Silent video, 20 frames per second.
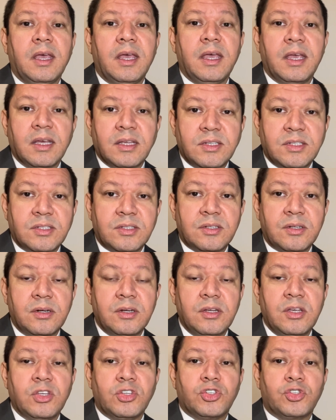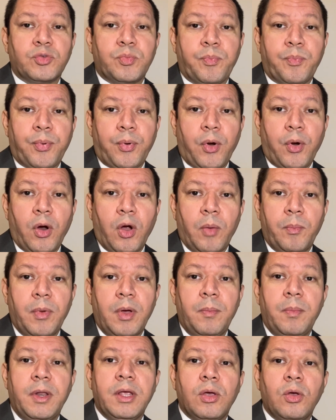answer is
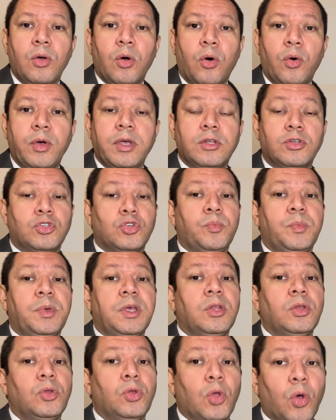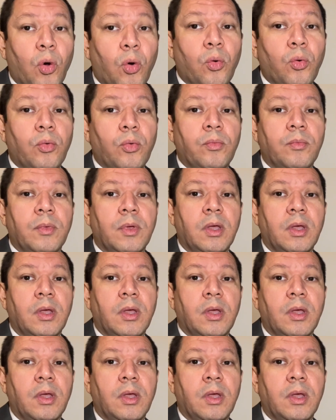probably going to be no.